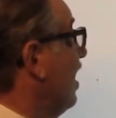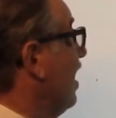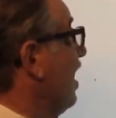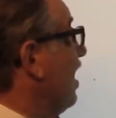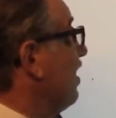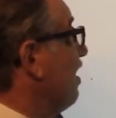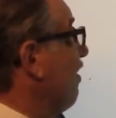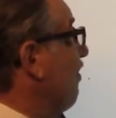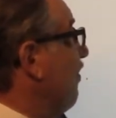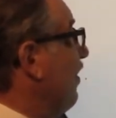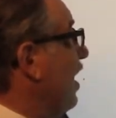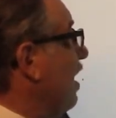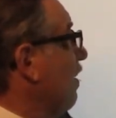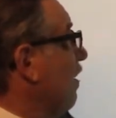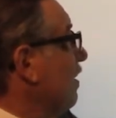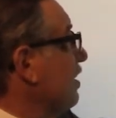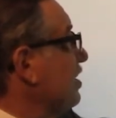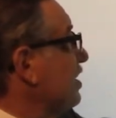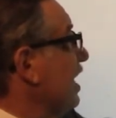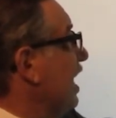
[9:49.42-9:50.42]
The
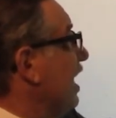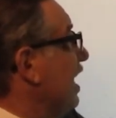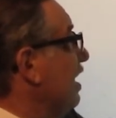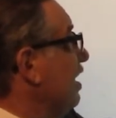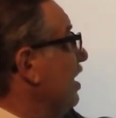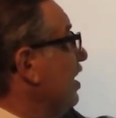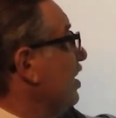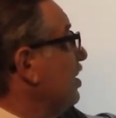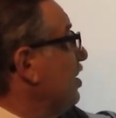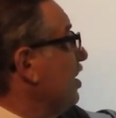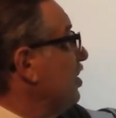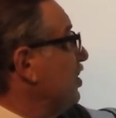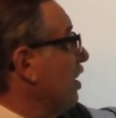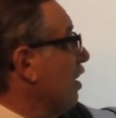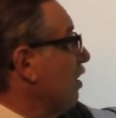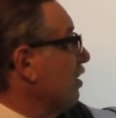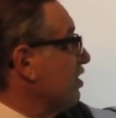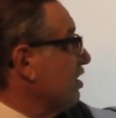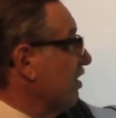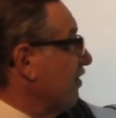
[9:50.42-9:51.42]
Pharaoh said to
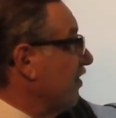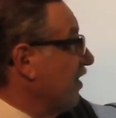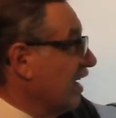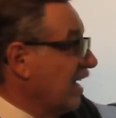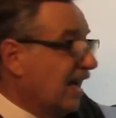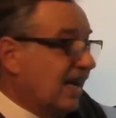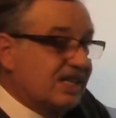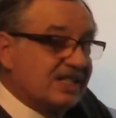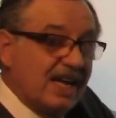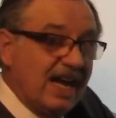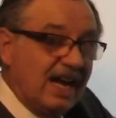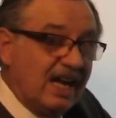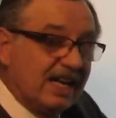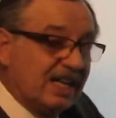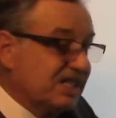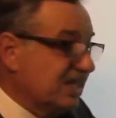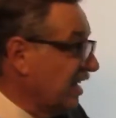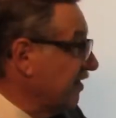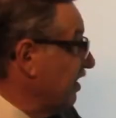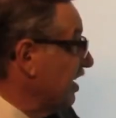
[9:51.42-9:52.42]
Joseph, exactly
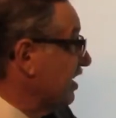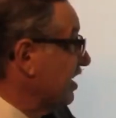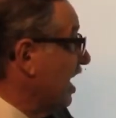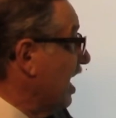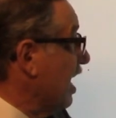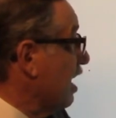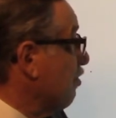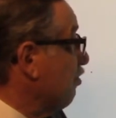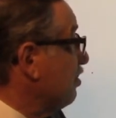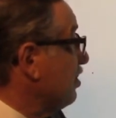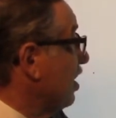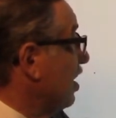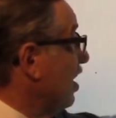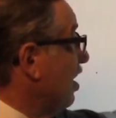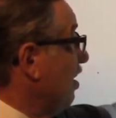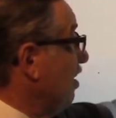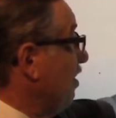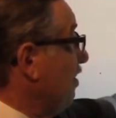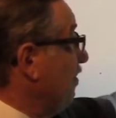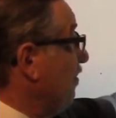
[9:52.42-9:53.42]
7 times,
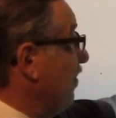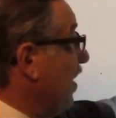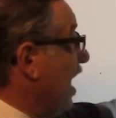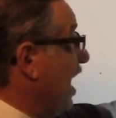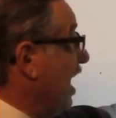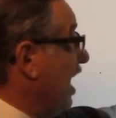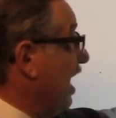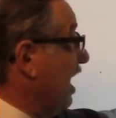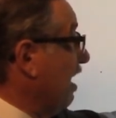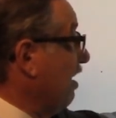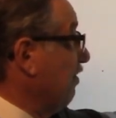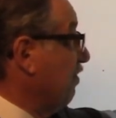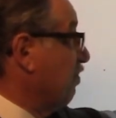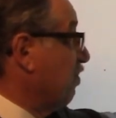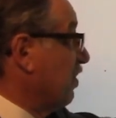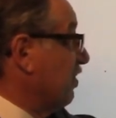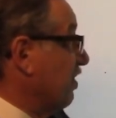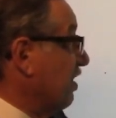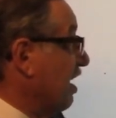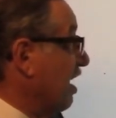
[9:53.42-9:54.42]
5
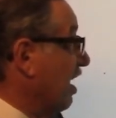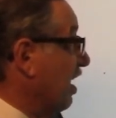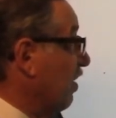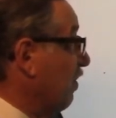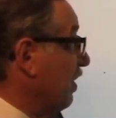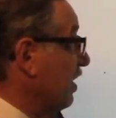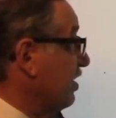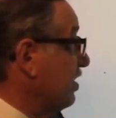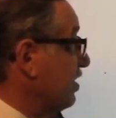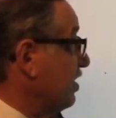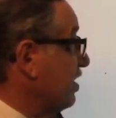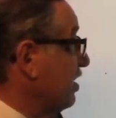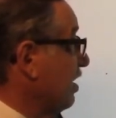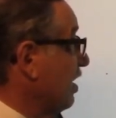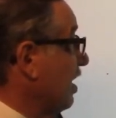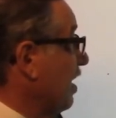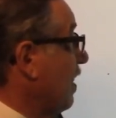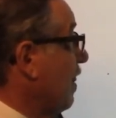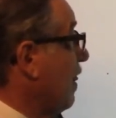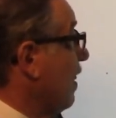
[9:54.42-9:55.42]
with the Elohists
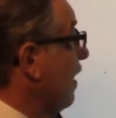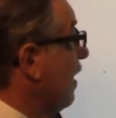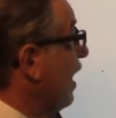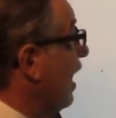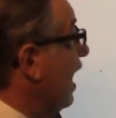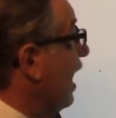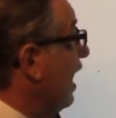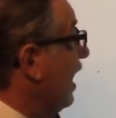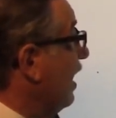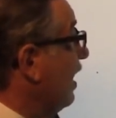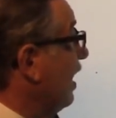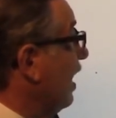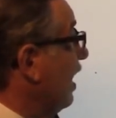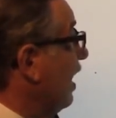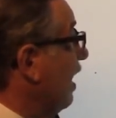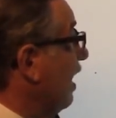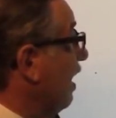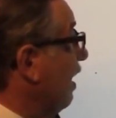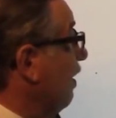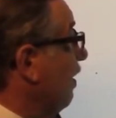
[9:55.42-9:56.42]
and
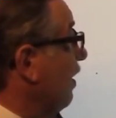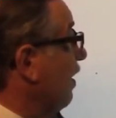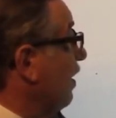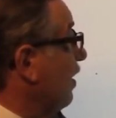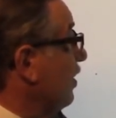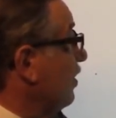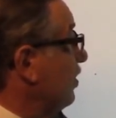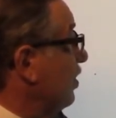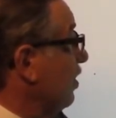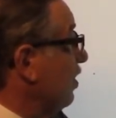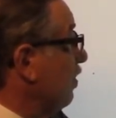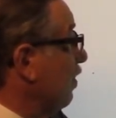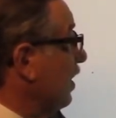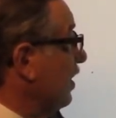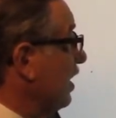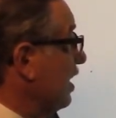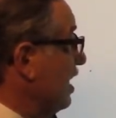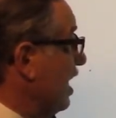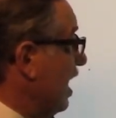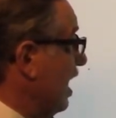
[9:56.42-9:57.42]
2
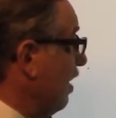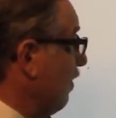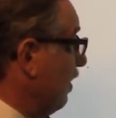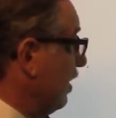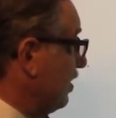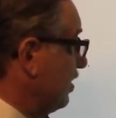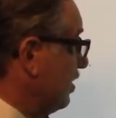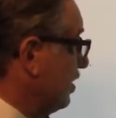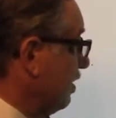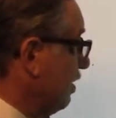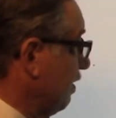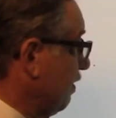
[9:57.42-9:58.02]
with the Yahwists.